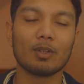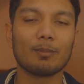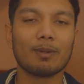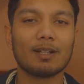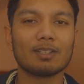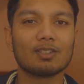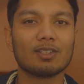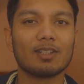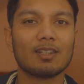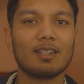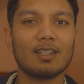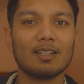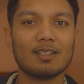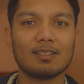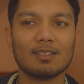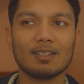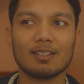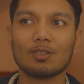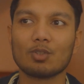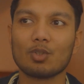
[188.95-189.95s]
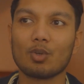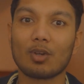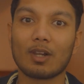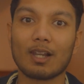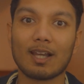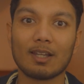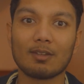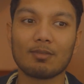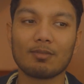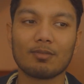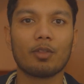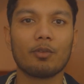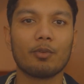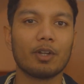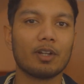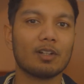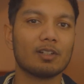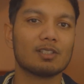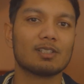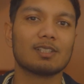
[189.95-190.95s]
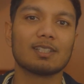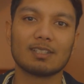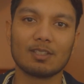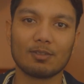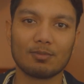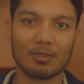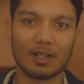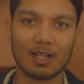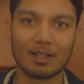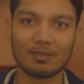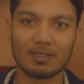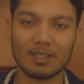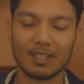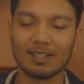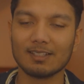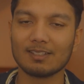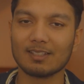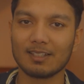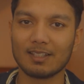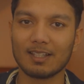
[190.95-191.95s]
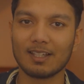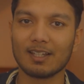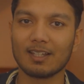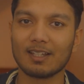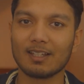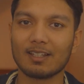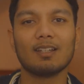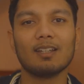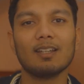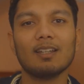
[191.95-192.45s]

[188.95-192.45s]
Imagine this is your life 365 days a year.